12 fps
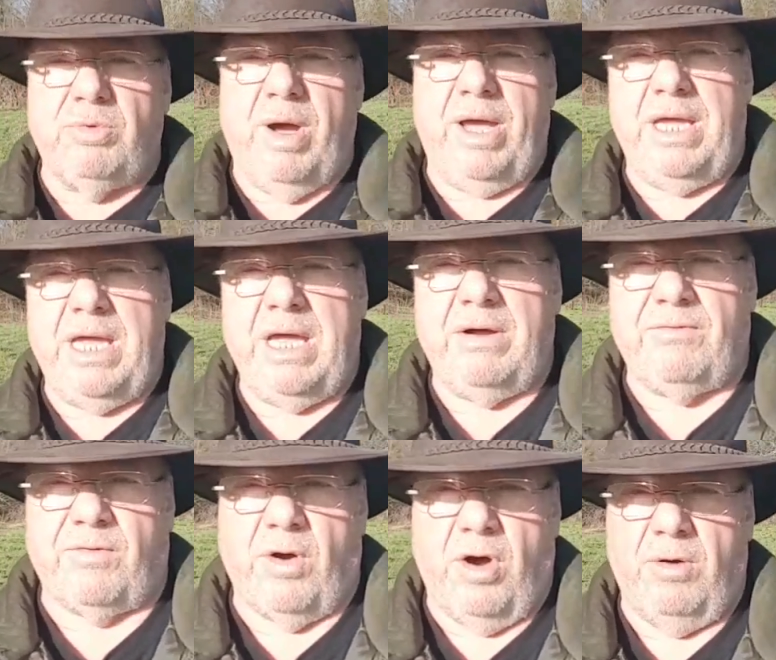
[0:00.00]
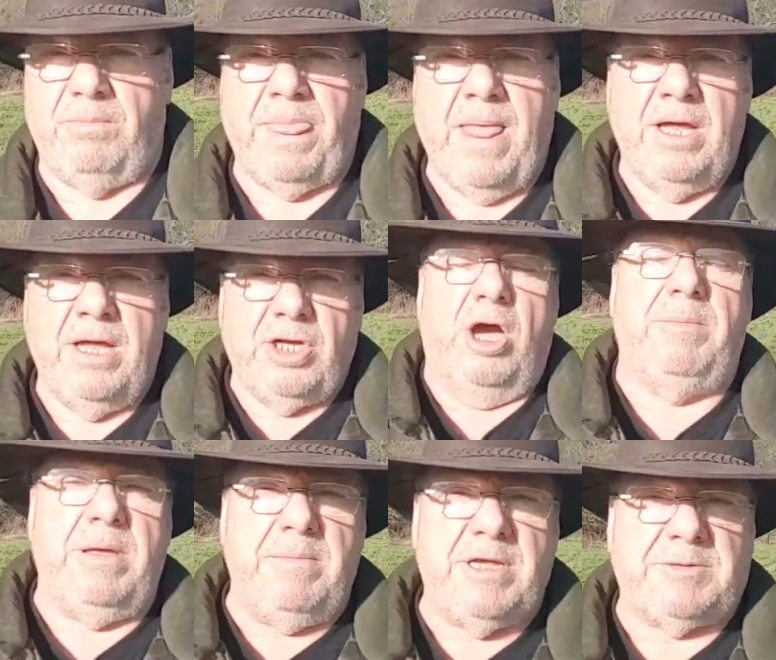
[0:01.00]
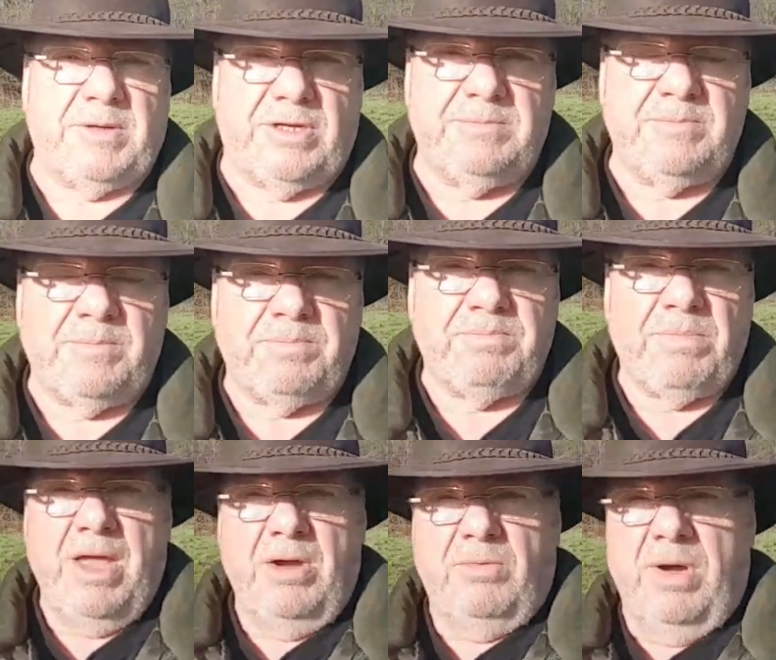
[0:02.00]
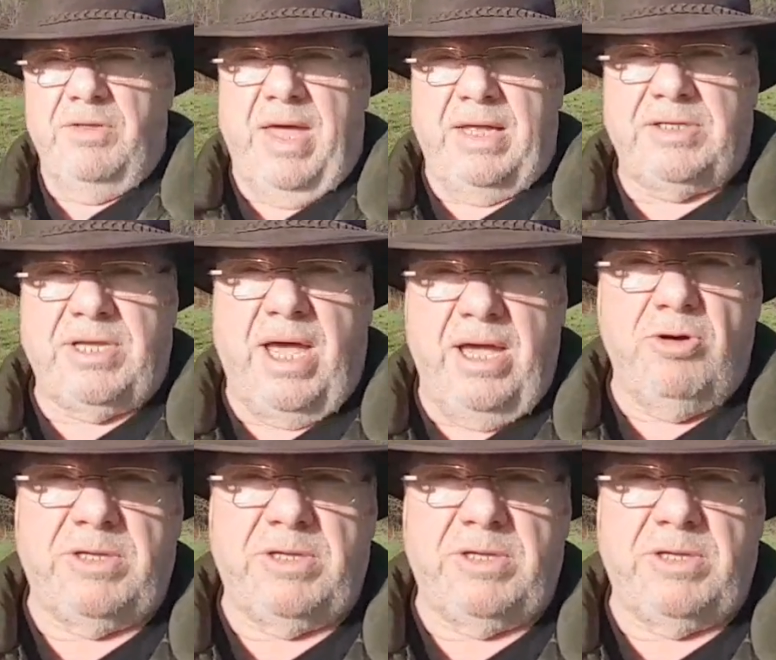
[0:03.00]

away from Kirby Misperton with their tail